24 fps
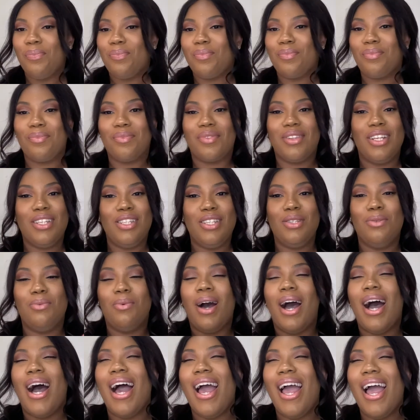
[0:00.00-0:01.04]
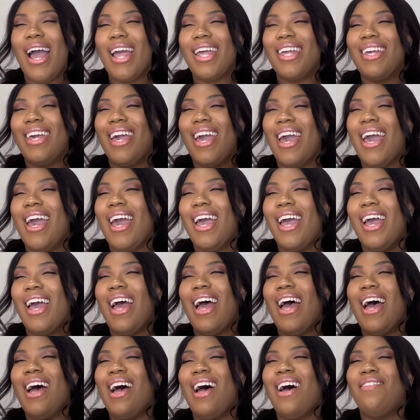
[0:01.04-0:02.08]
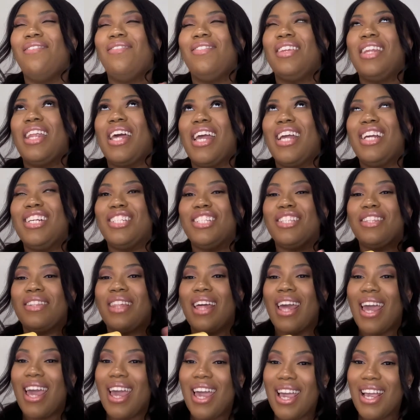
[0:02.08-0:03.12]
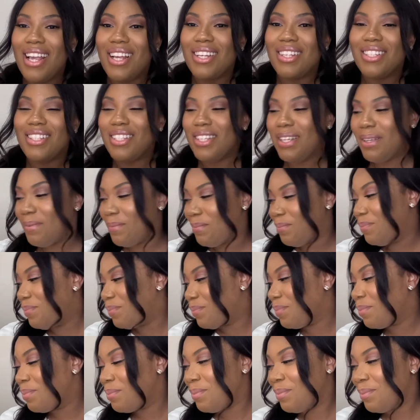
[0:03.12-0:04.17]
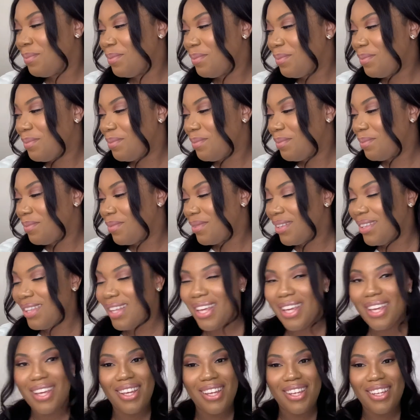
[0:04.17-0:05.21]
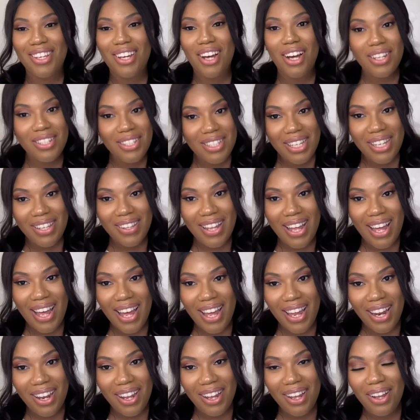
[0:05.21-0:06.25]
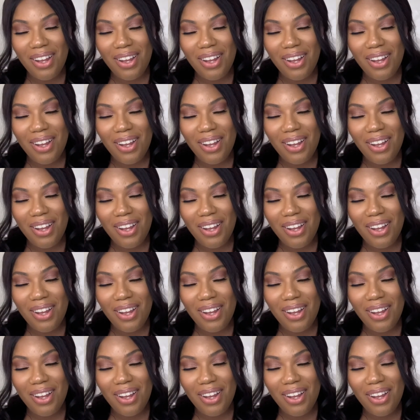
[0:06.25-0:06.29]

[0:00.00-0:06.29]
This is why I can't have nice things. Like, y'all see that?